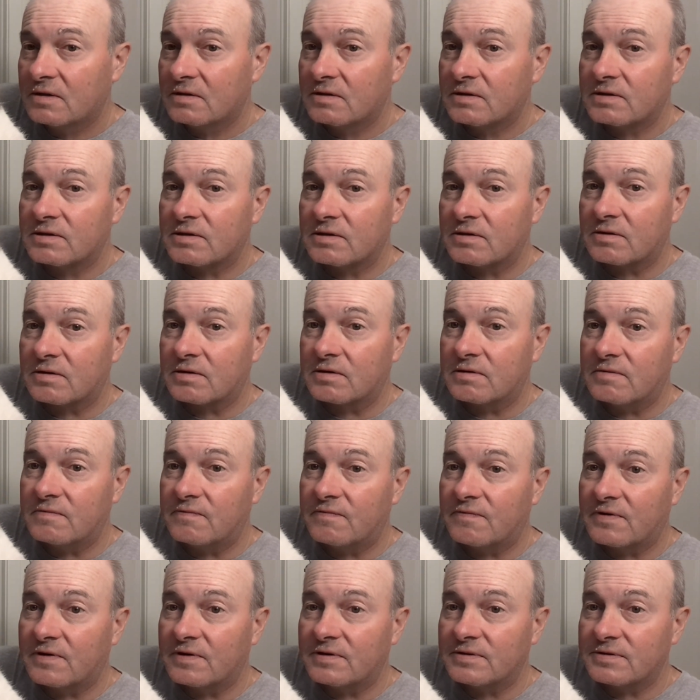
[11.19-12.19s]
This is our good
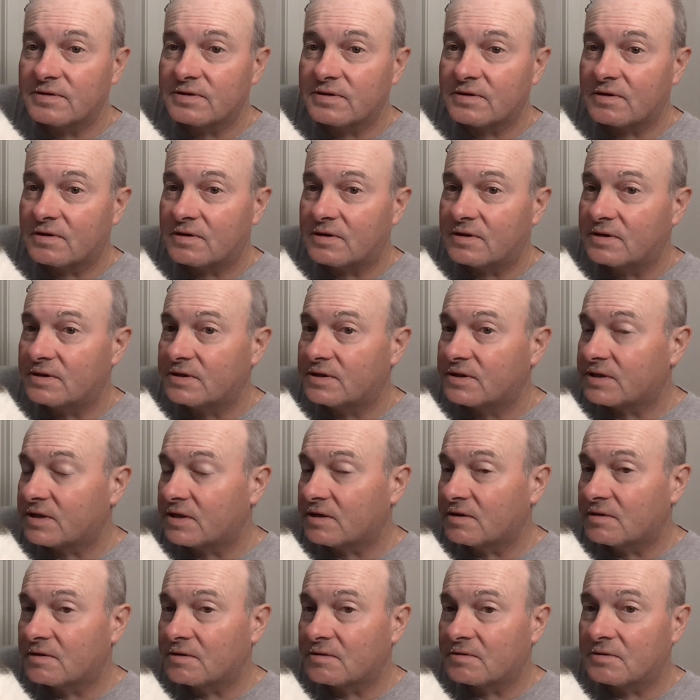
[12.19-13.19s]
friend Sarge. Say
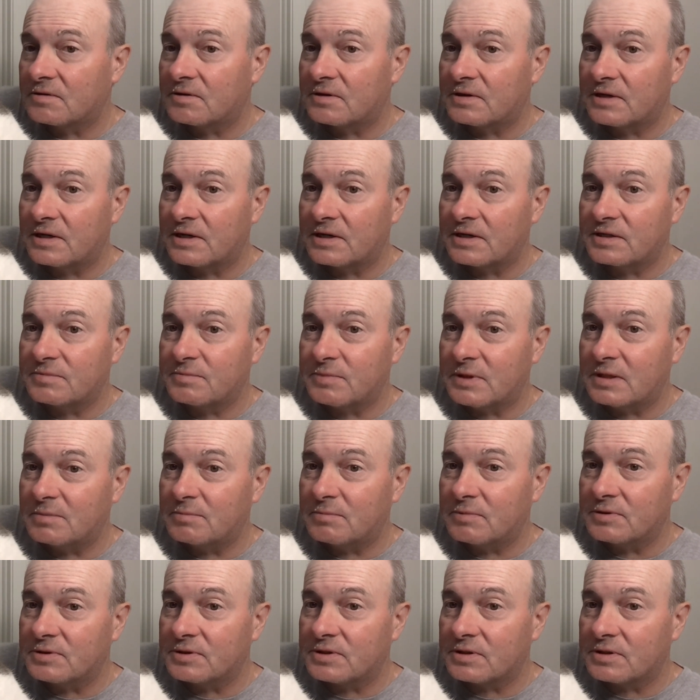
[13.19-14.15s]
hello to the nice people,